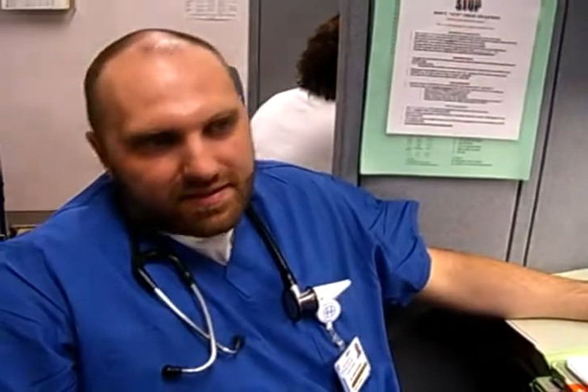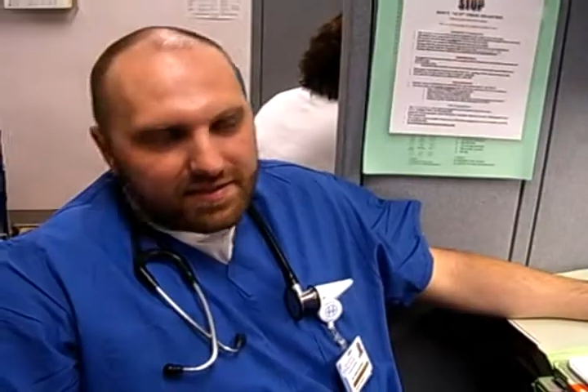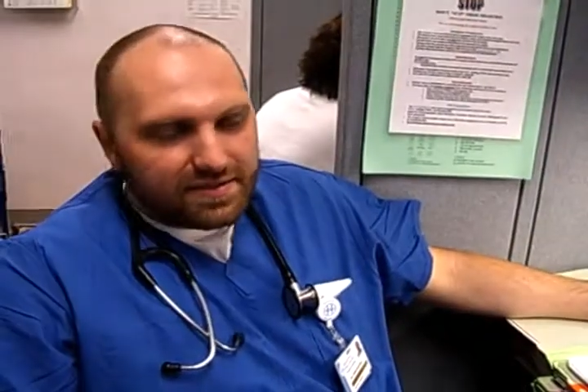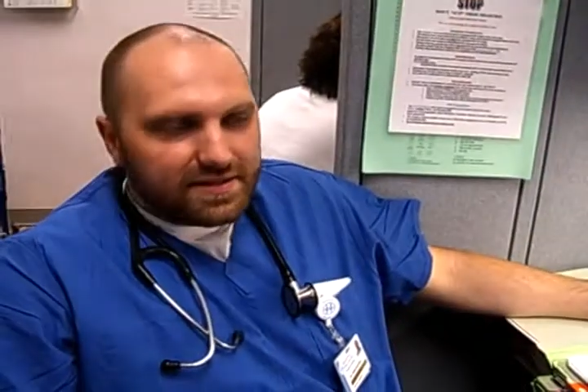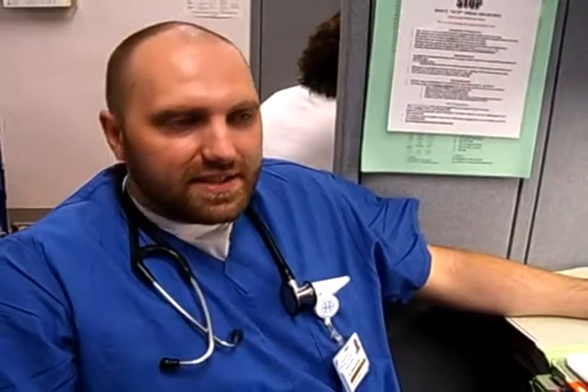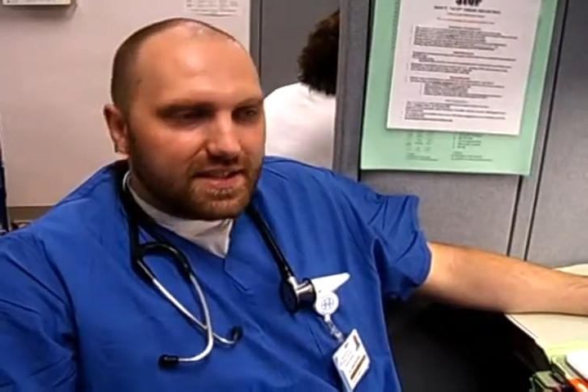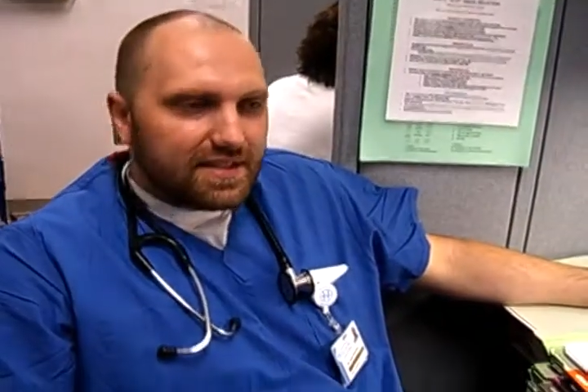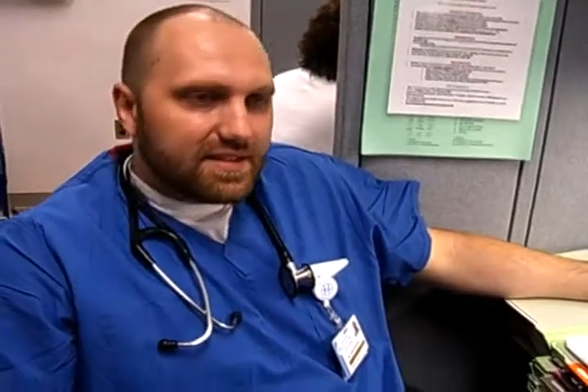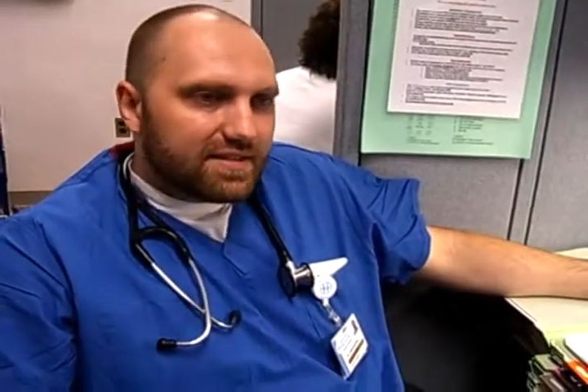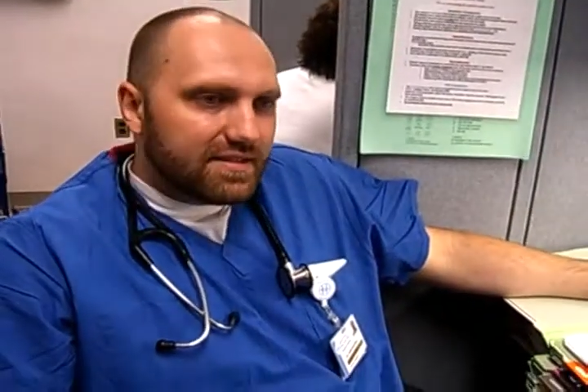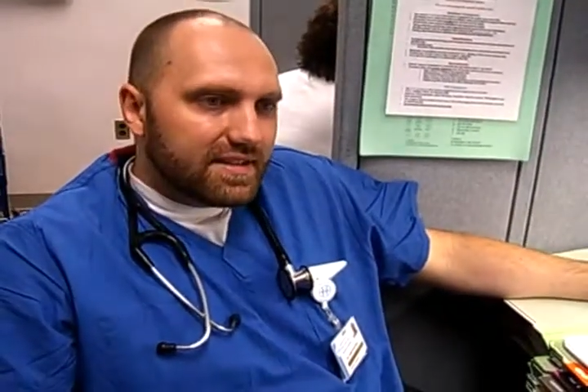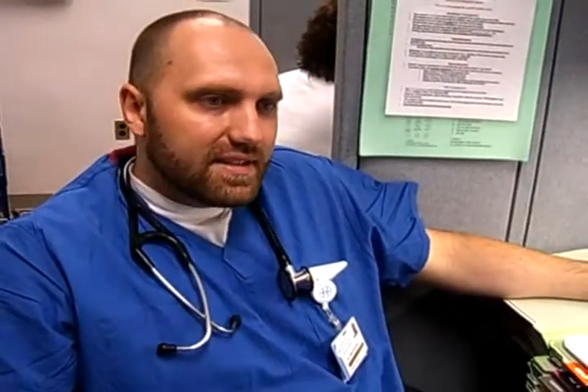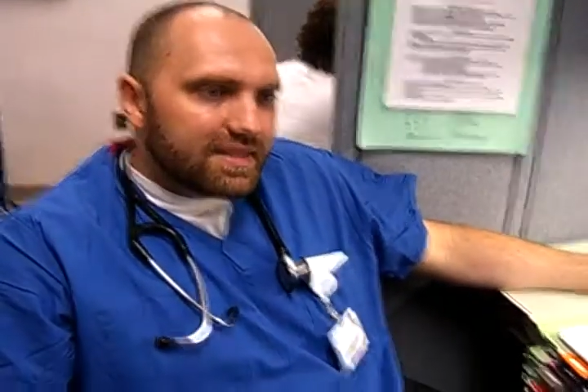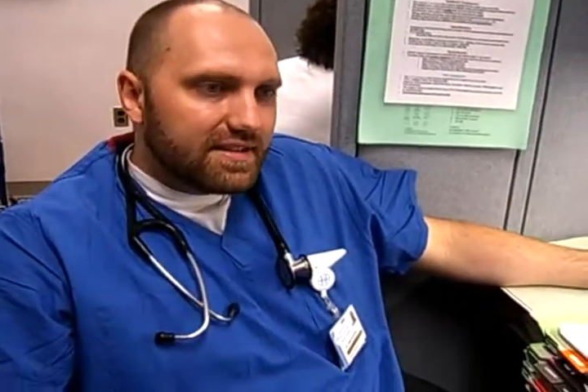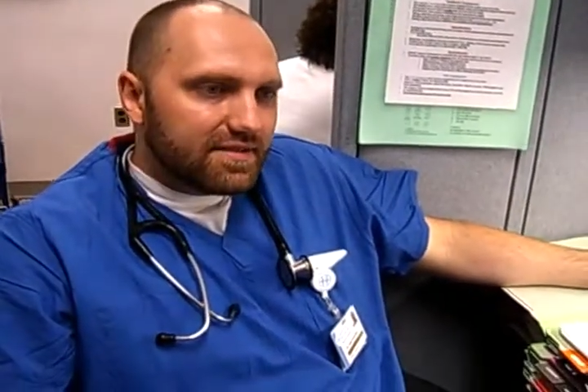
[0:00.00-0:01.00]
old
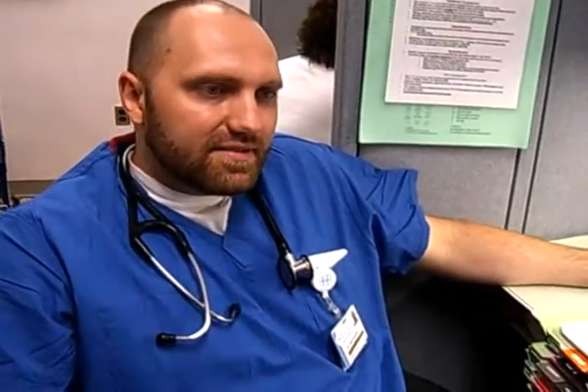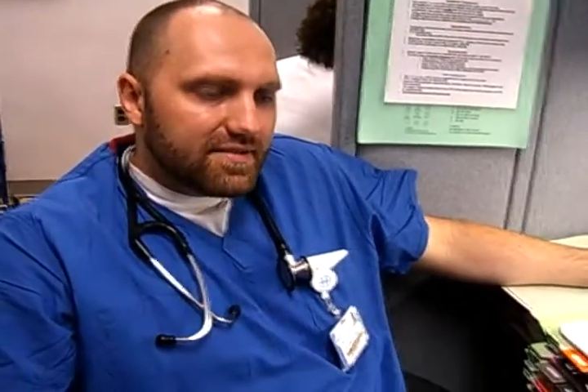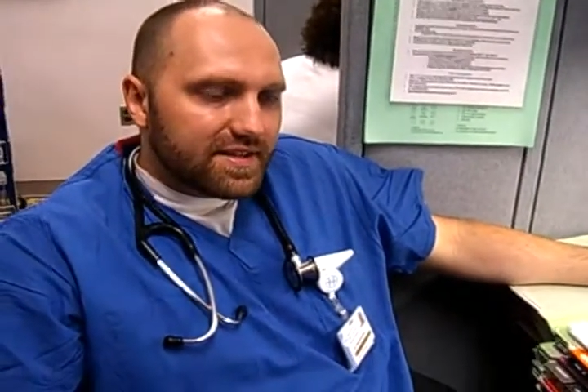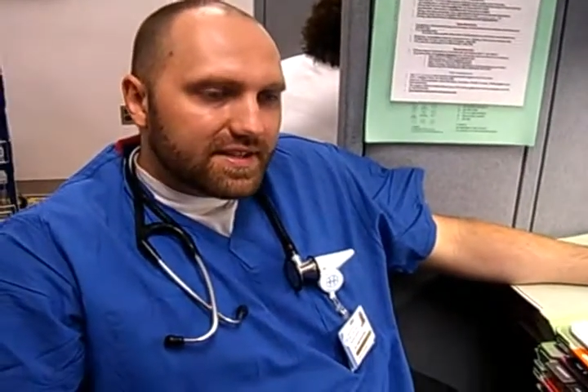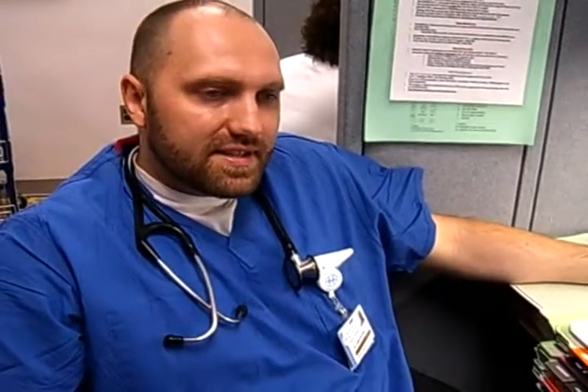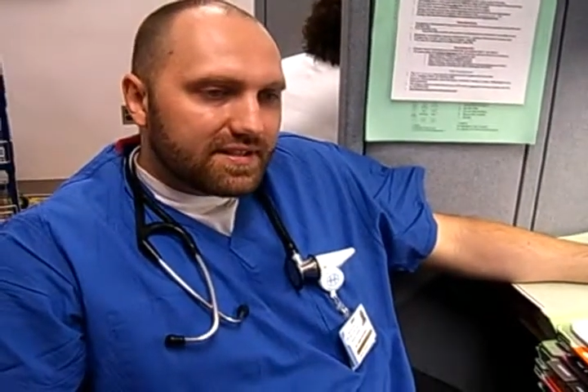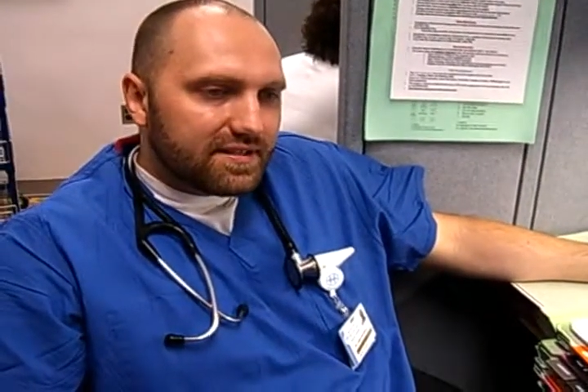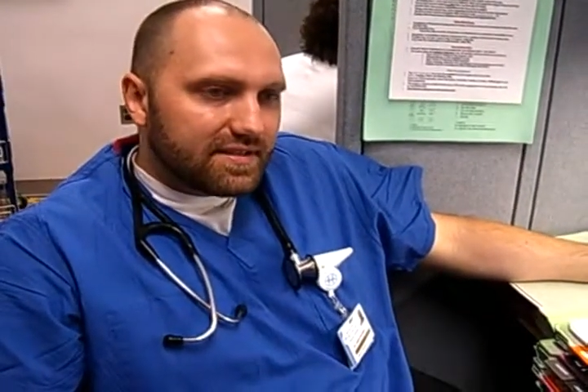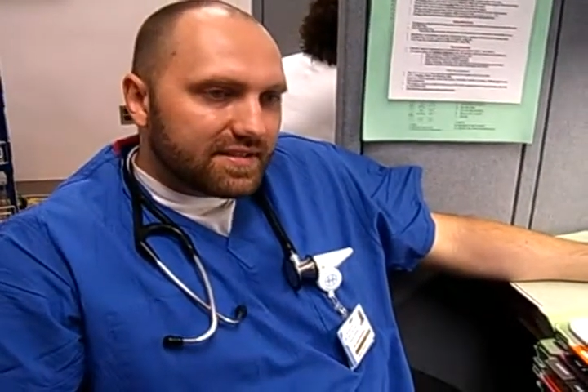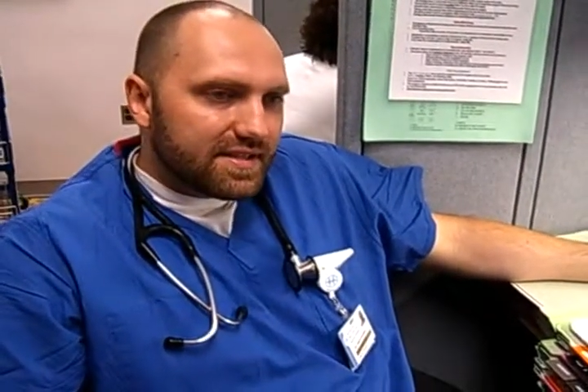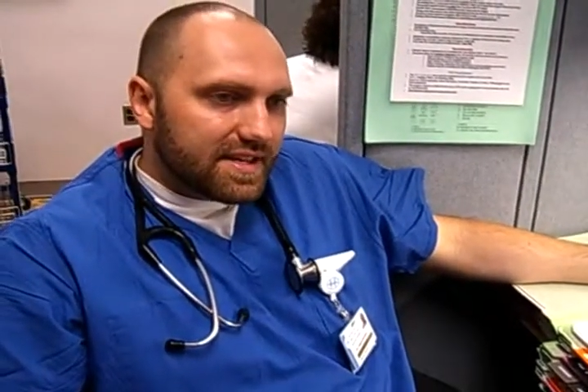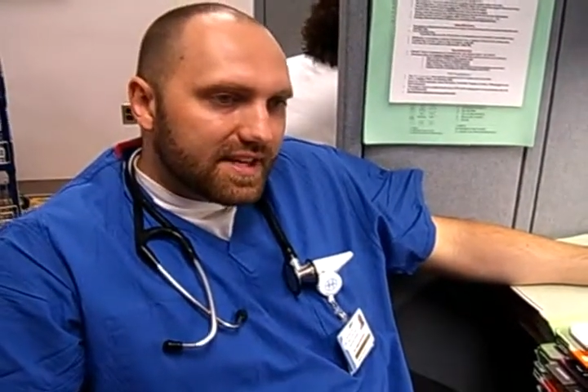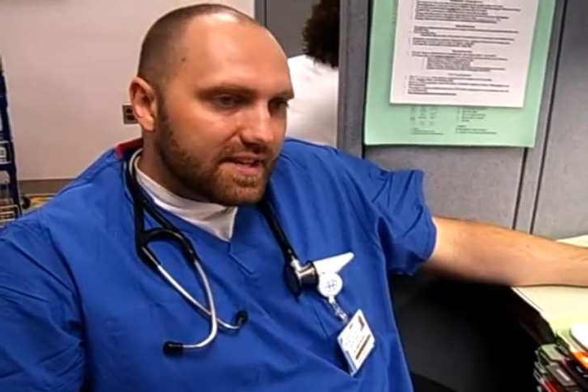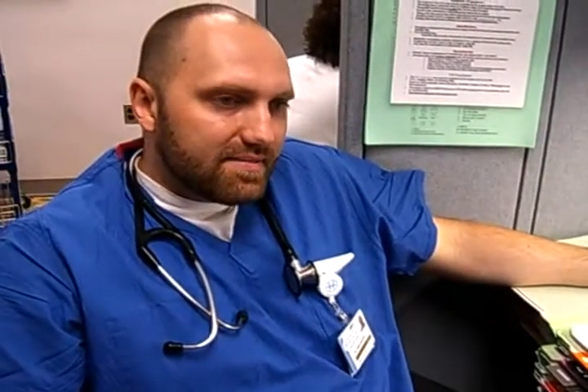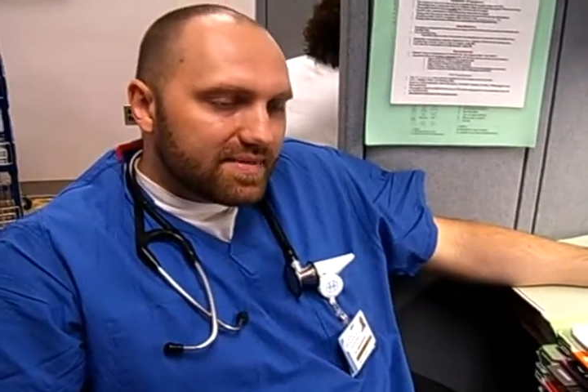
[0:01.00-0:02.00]
history and physical
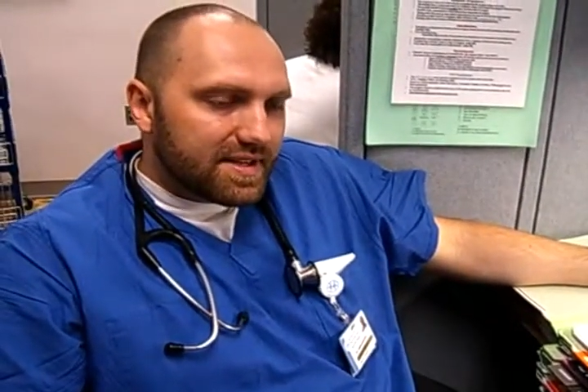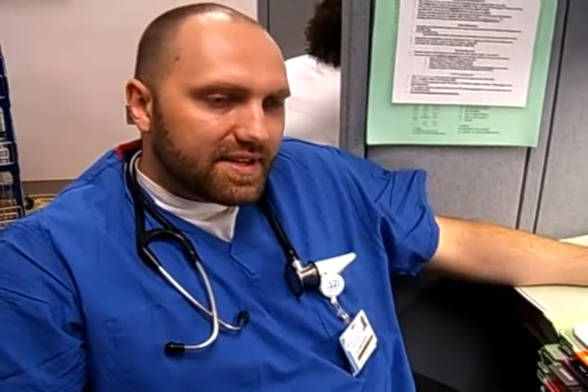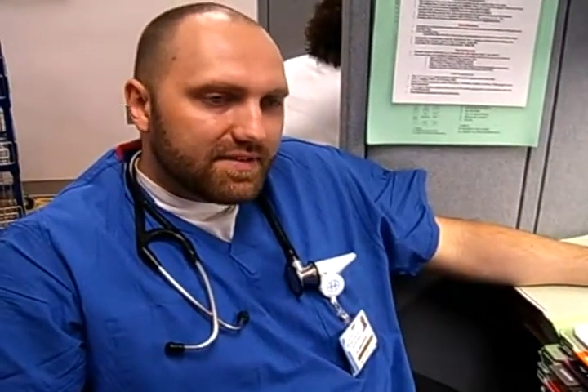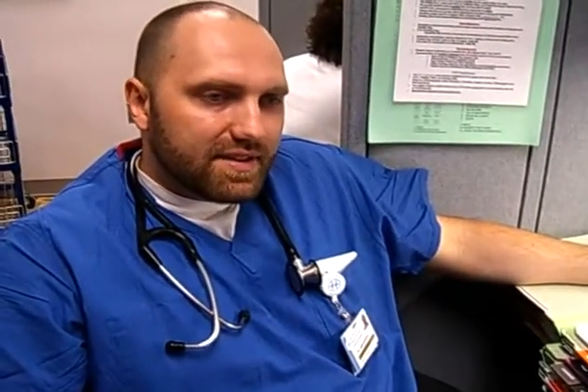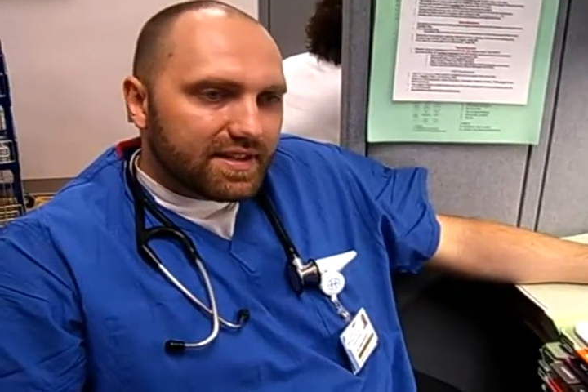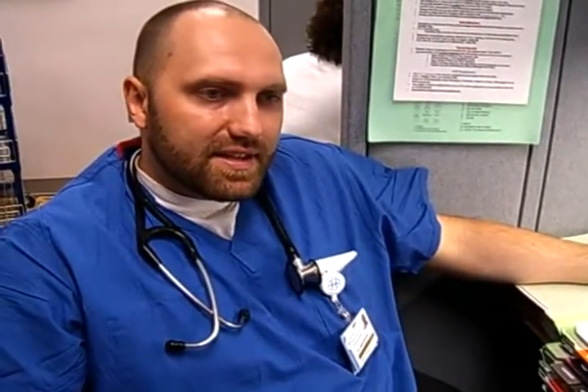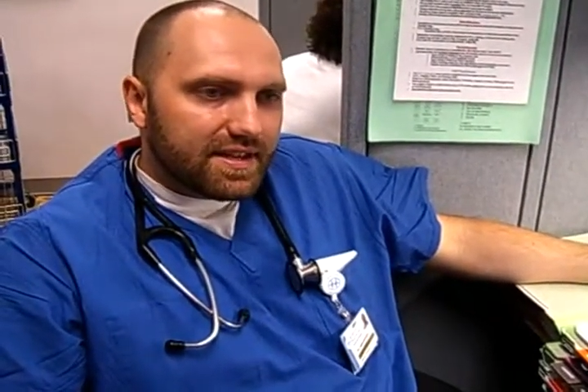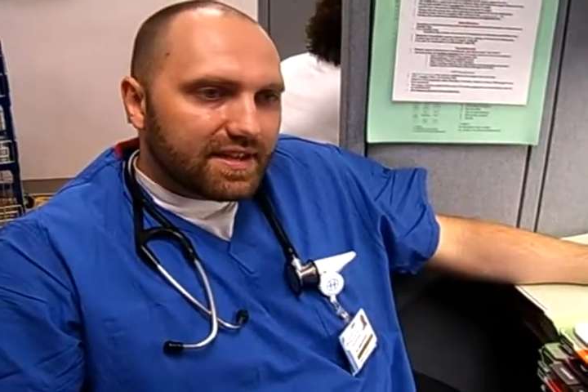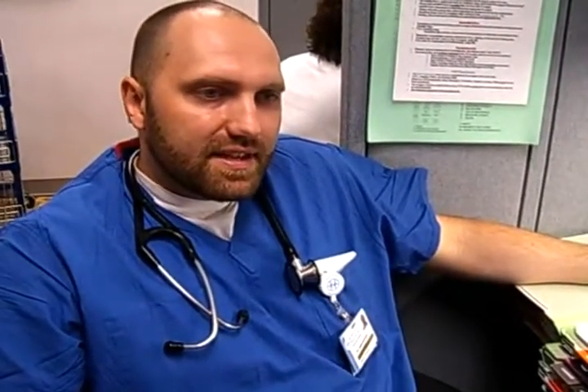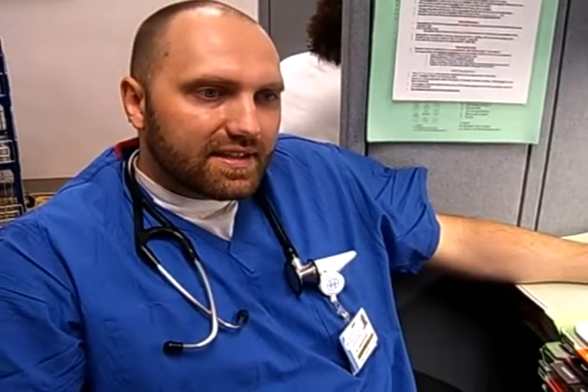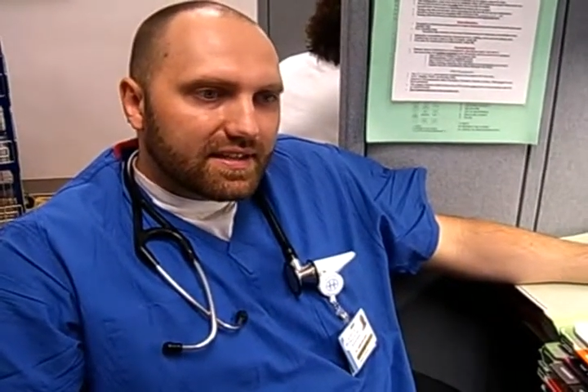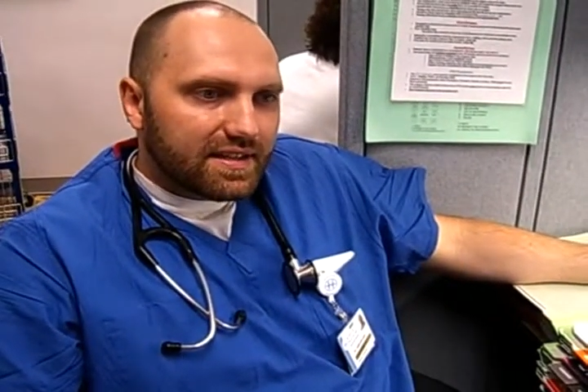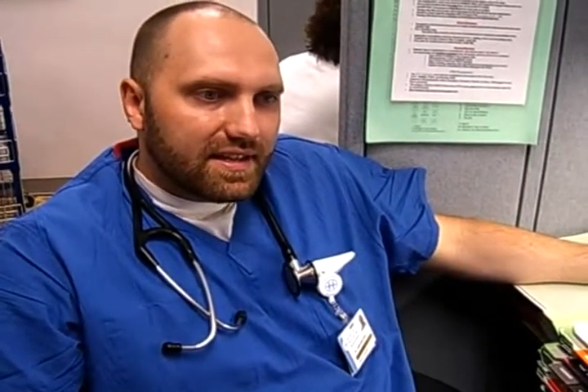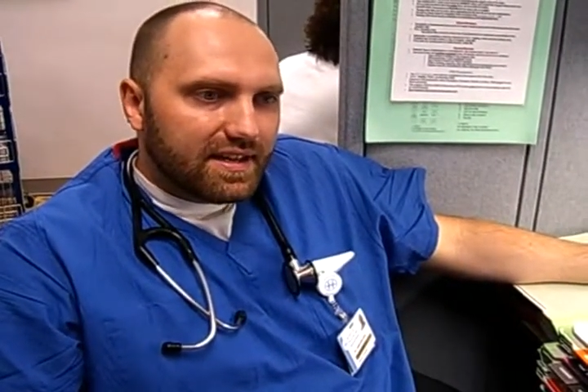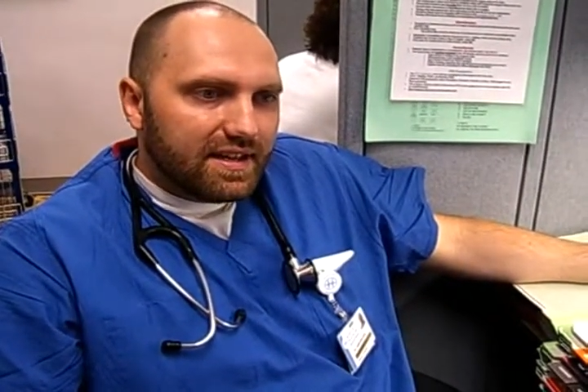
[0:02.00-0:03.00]
exams and everything,
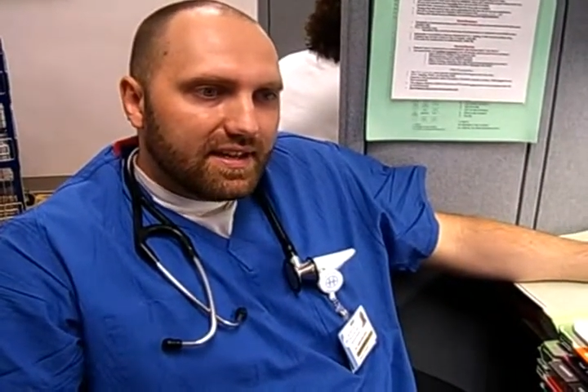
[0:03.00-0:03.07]
and